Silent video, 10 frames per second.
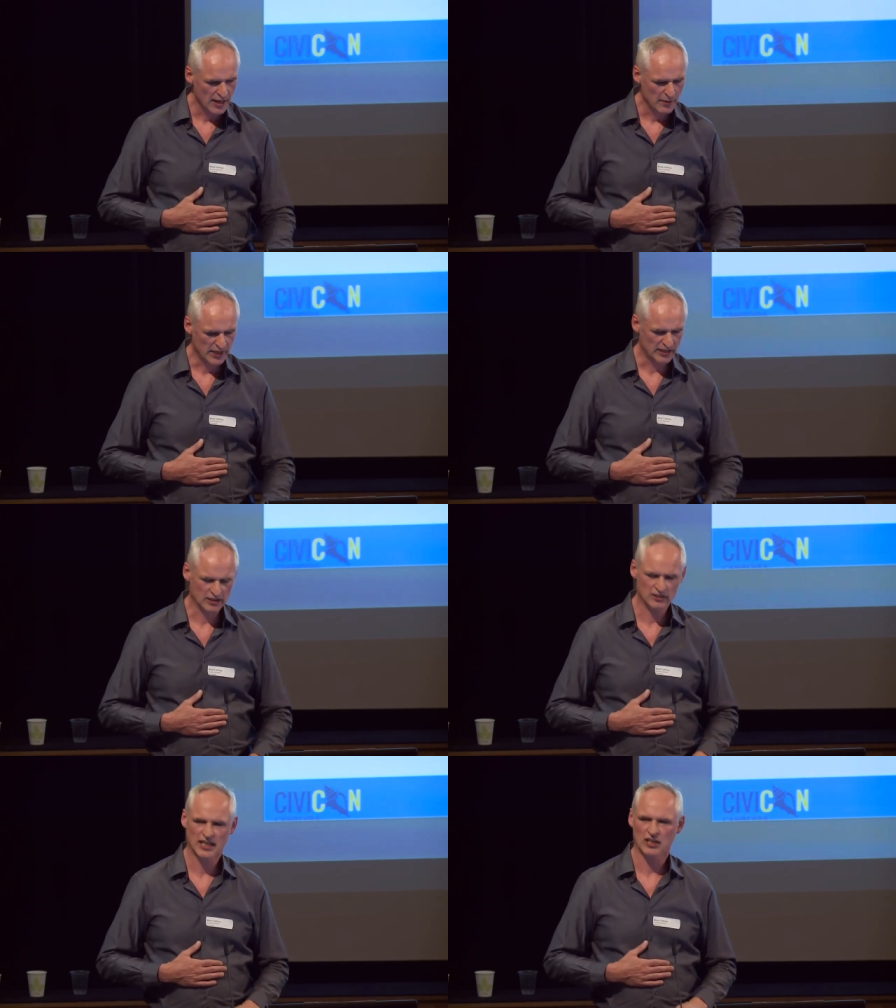But it
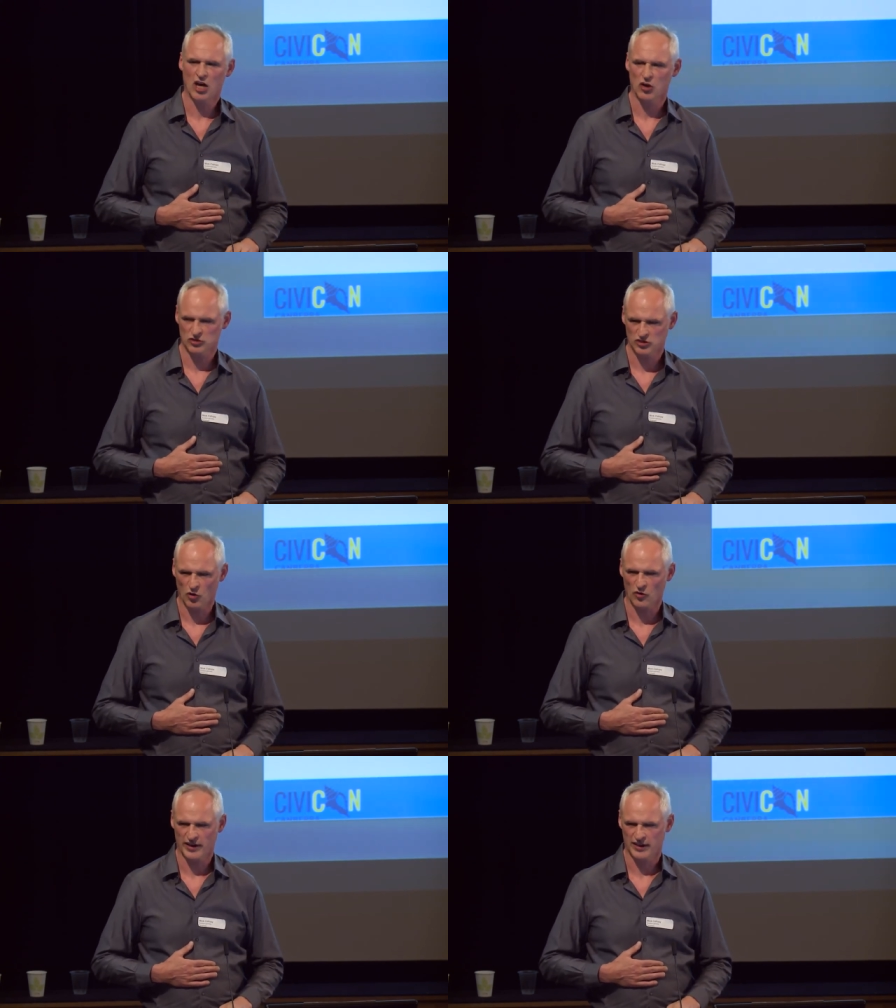doesn't tell the whole
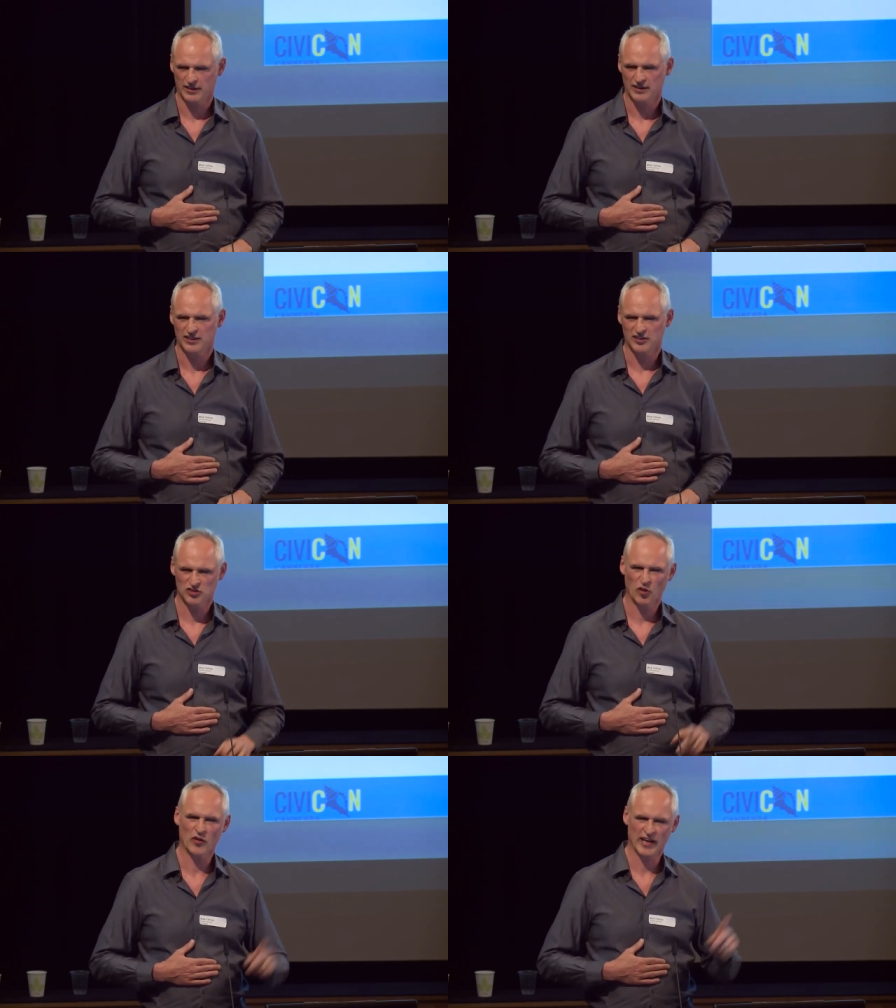story. The
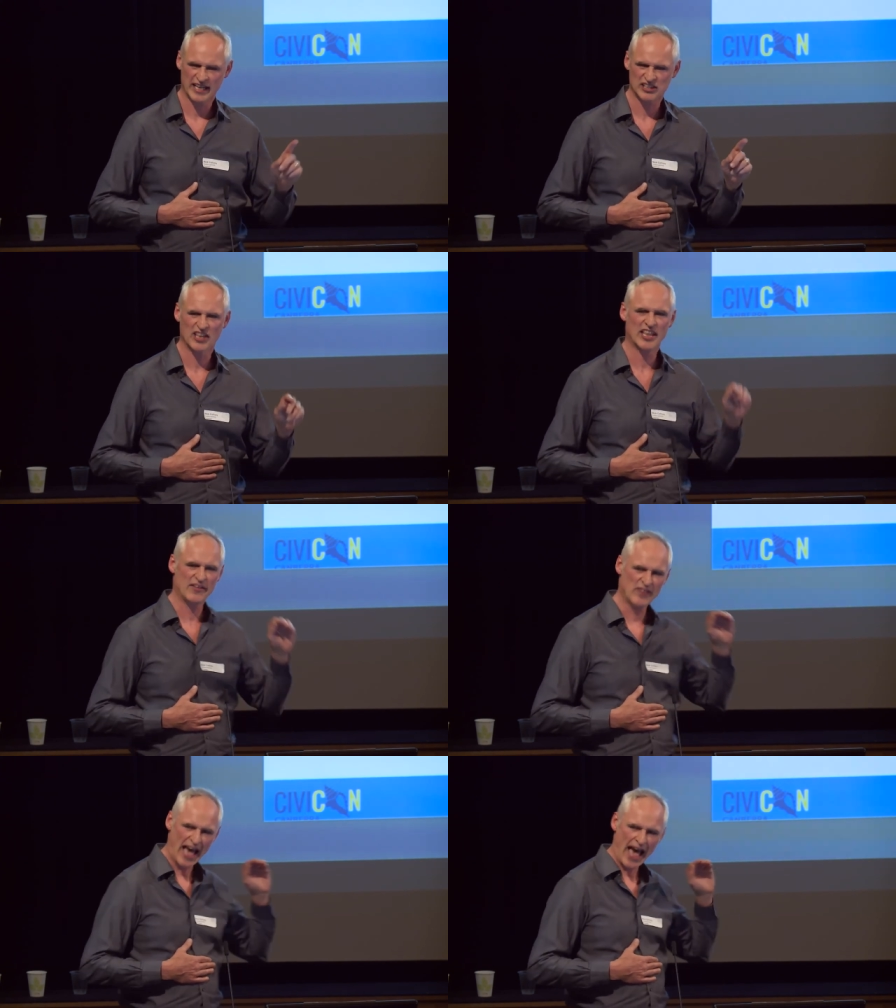story is that
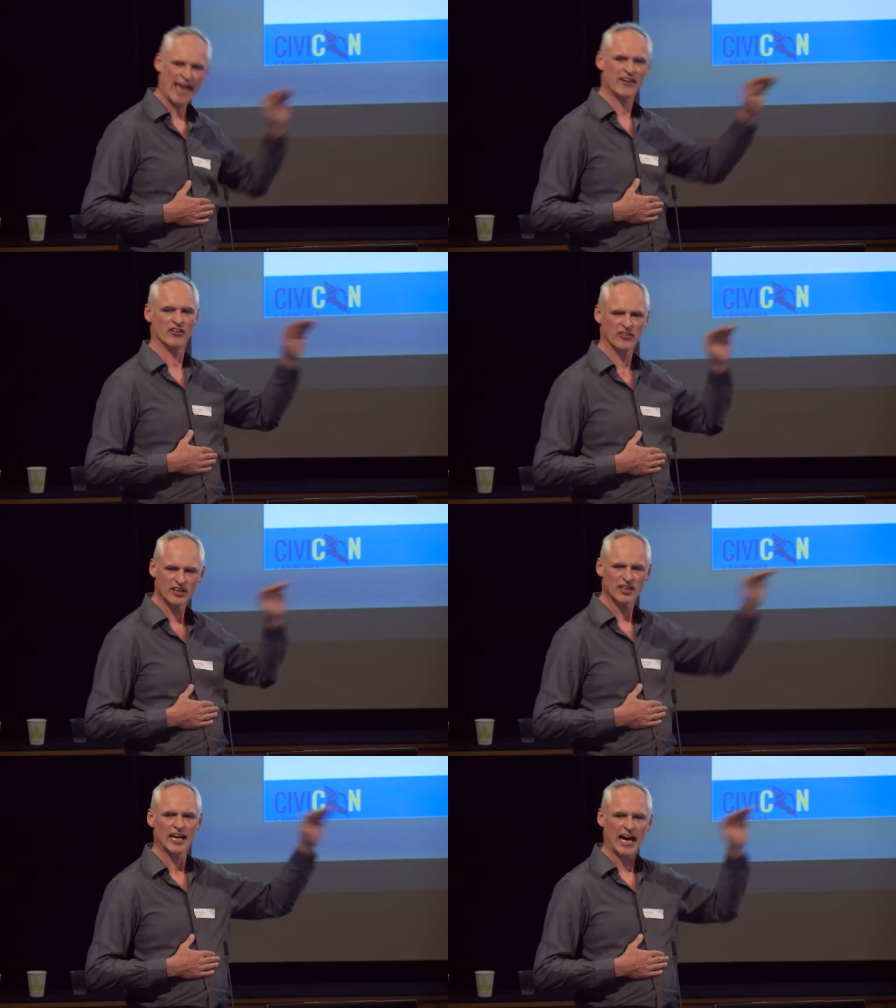they've added
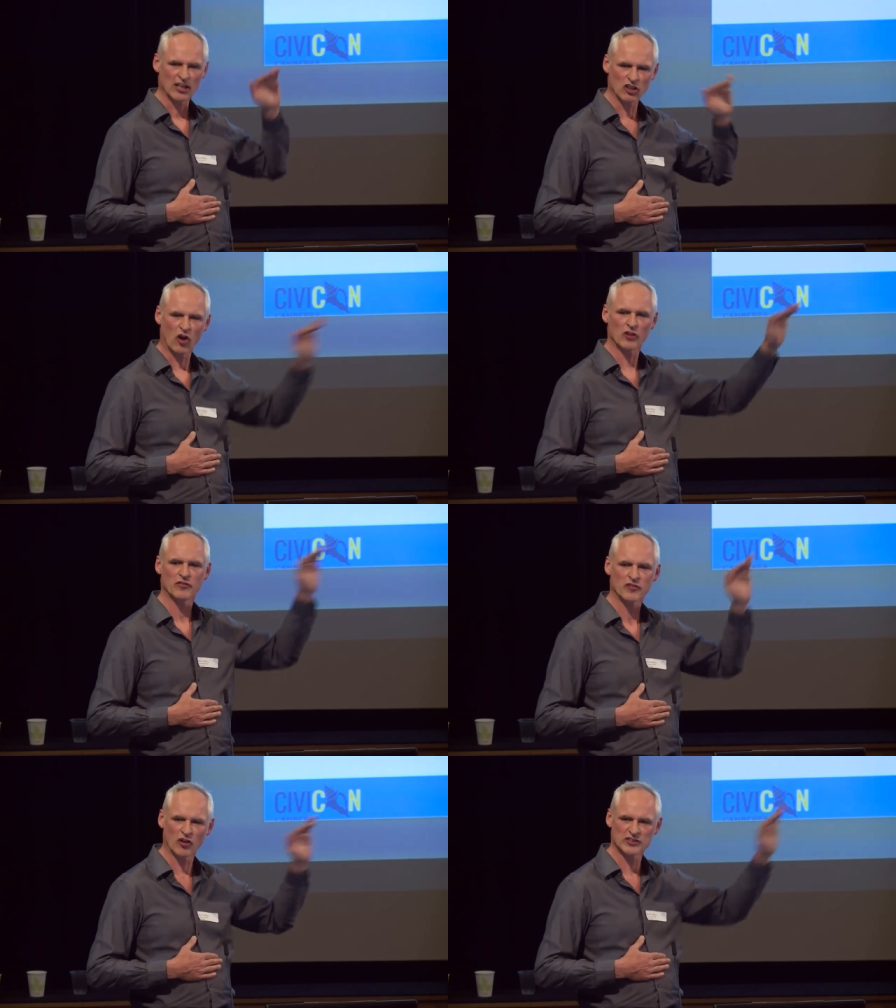a lot
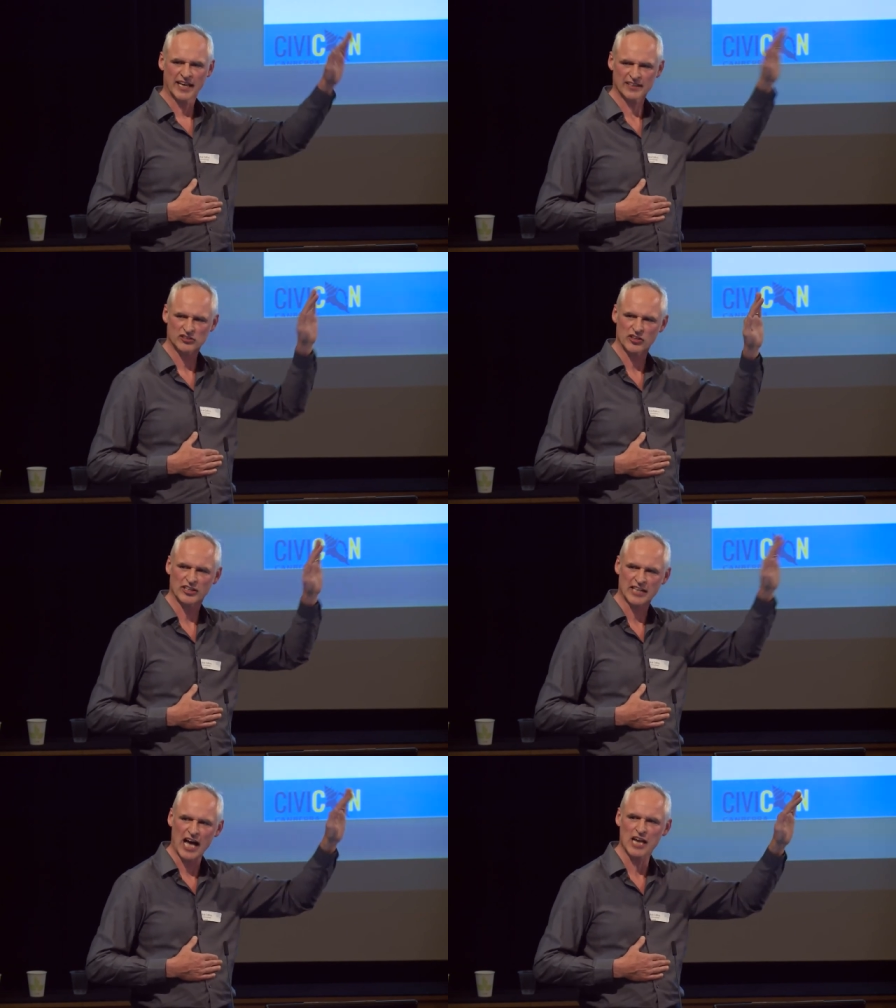of contacts to the
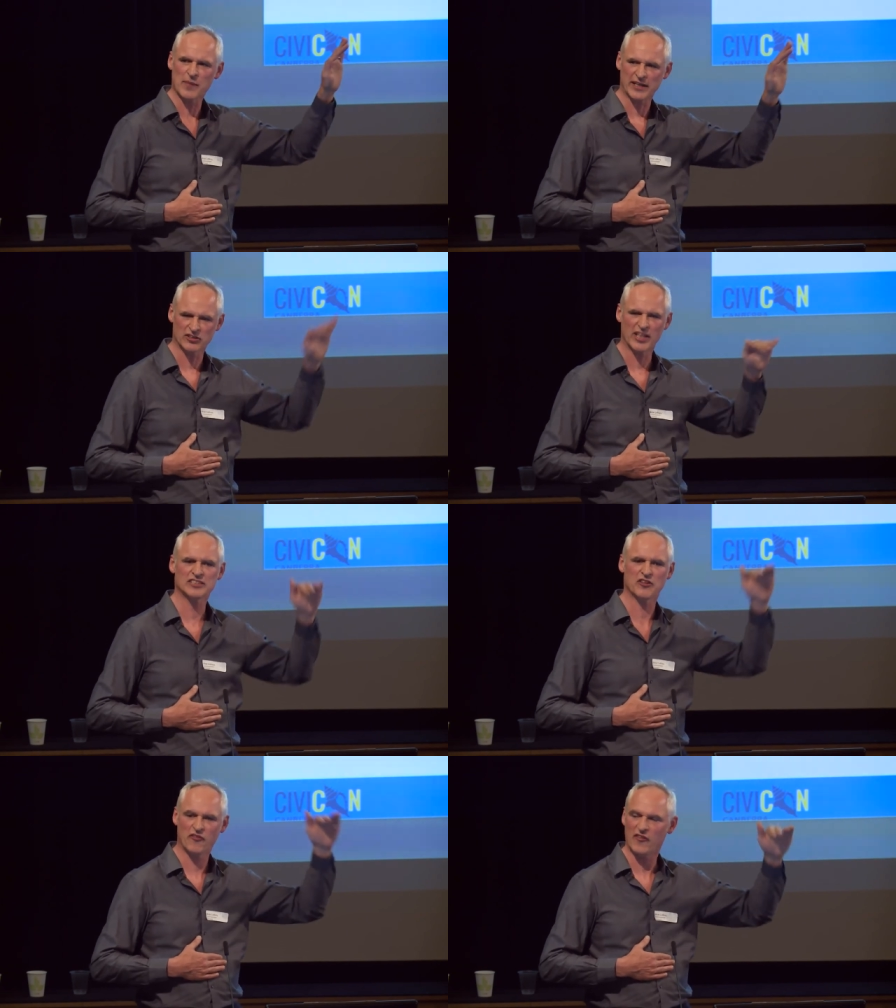database, so that's
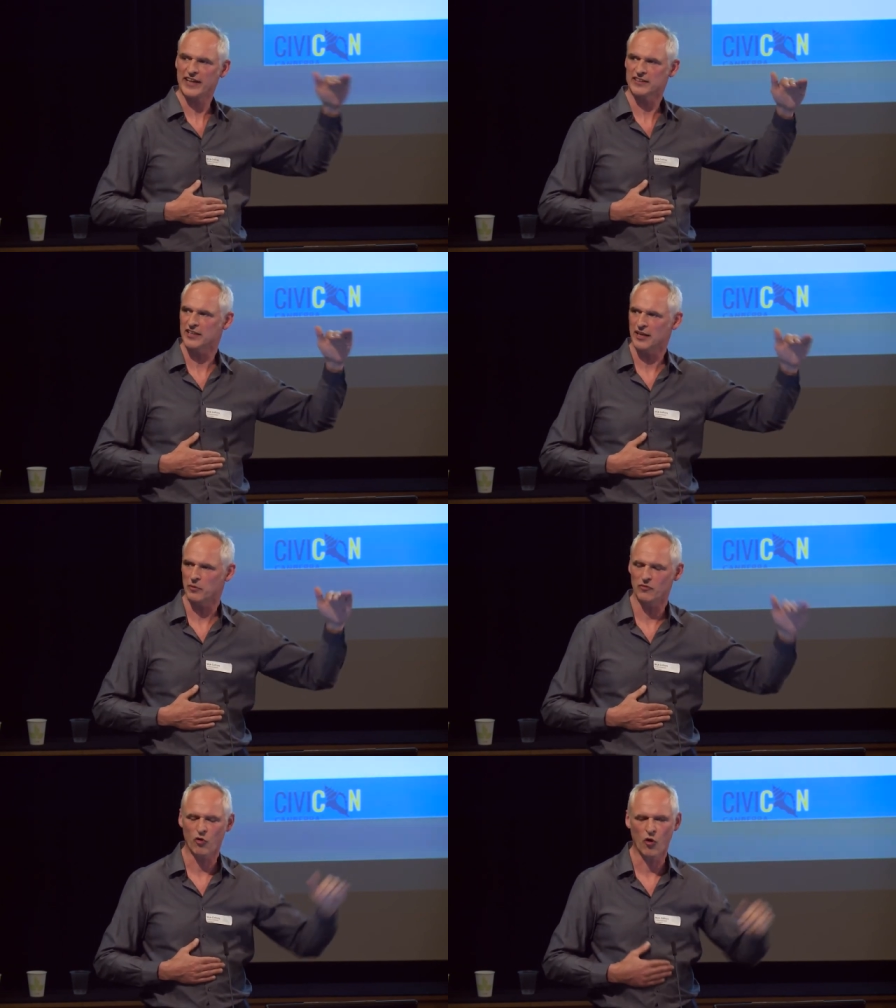affecting their
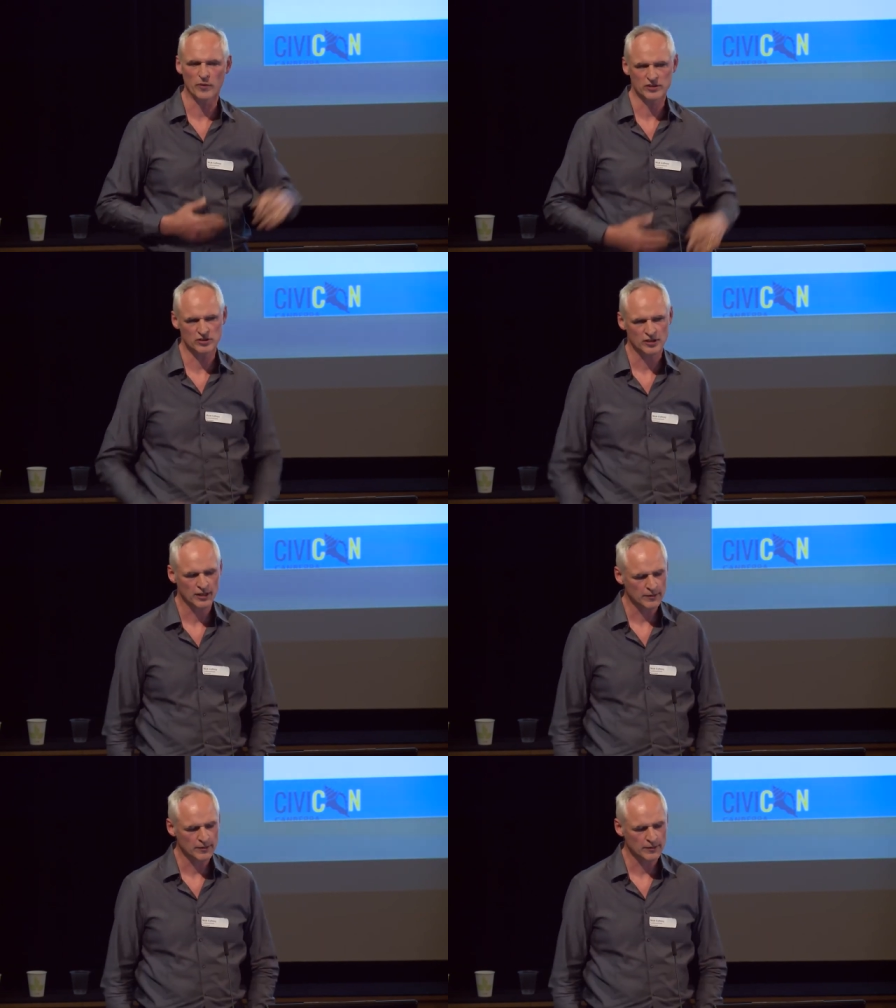performance.